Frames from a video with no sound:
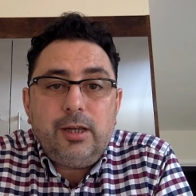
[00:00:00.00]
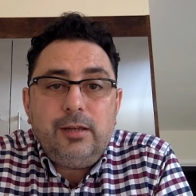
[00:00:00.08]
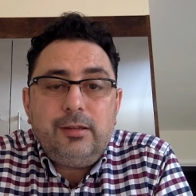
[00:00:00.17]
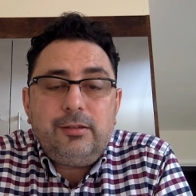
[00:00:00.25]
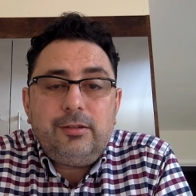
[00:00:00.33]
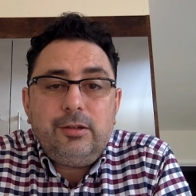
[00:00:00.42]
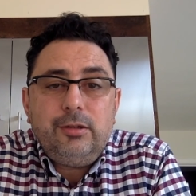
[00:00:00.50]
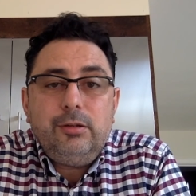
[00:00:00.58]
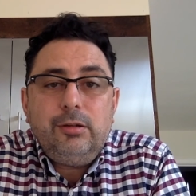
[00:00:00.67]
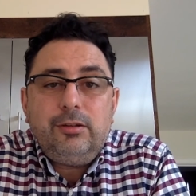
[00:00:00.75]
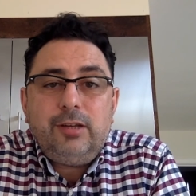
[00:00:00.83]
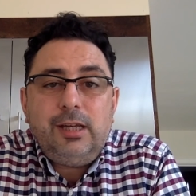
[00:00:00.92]
is
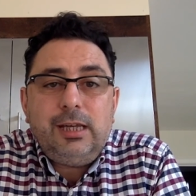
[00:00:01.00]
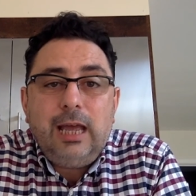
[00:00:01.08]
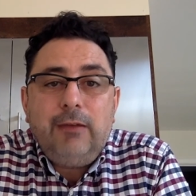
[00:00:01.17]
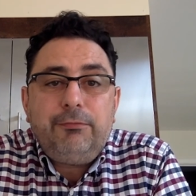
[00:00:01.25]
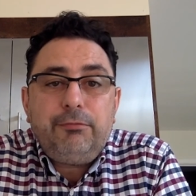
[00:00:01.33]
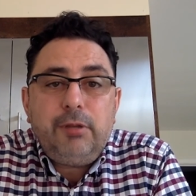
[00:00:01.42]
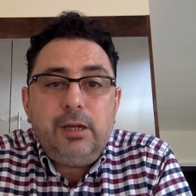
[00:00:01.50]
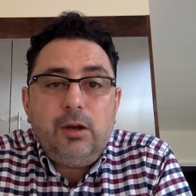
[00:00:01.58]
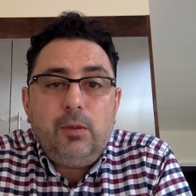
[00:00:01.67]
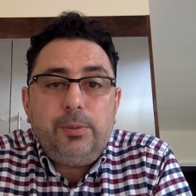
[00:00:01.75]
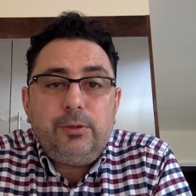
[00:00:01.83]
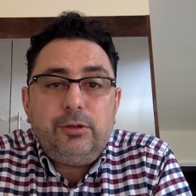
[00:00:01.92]
to take every
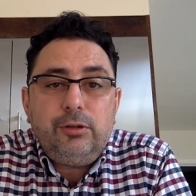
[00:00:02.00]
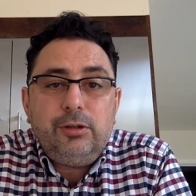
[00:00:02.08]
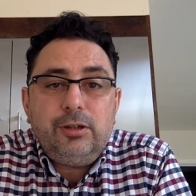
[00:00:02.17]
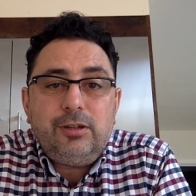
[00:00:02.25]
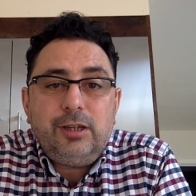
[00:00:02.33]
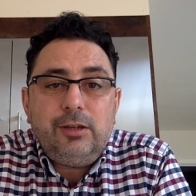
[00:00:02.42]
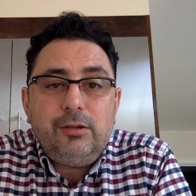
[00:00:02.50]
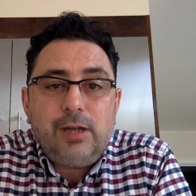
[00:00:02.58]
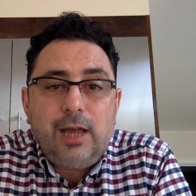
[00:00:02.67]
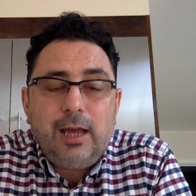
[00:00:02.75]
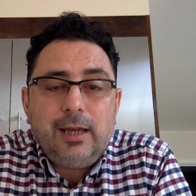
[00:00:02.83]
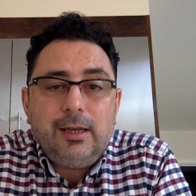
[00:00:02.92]
opportunity you
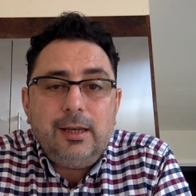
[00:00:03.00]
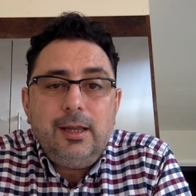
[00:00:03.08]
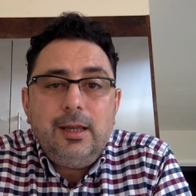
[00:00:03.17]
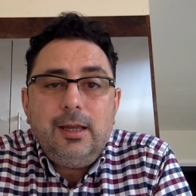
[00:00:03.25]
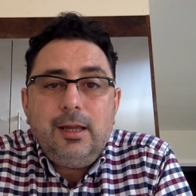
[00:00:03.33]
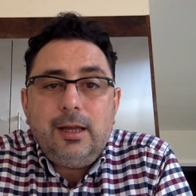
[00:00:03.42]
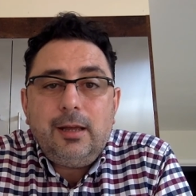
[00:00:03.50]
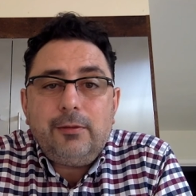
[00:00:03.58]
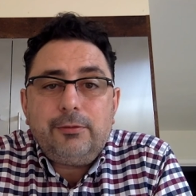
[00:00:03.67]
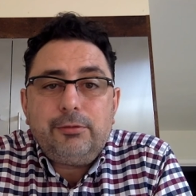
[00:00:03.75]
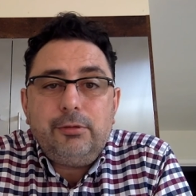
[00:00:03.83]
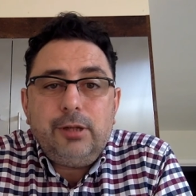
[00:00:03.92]
can
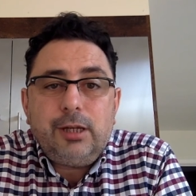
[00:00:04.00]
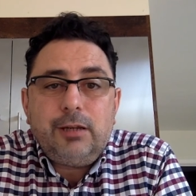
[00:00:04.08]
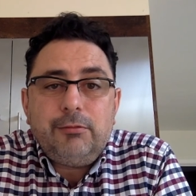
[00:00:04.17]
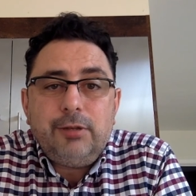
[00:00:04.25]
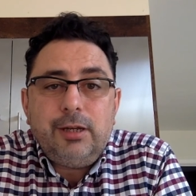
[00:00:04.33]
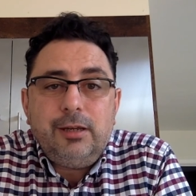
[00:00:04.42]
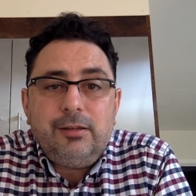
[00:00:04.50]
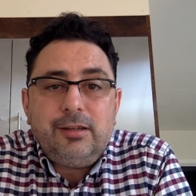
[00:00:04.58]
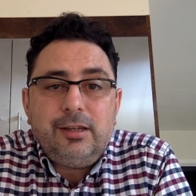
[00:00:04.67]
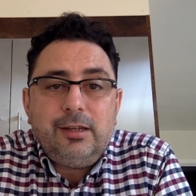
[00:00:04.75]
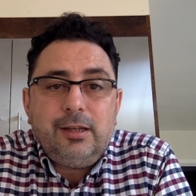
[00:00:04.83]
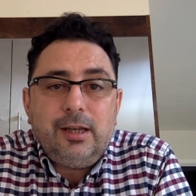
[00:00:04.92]
through the careers
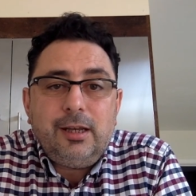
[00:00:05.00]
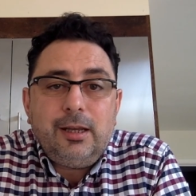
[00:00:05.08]
and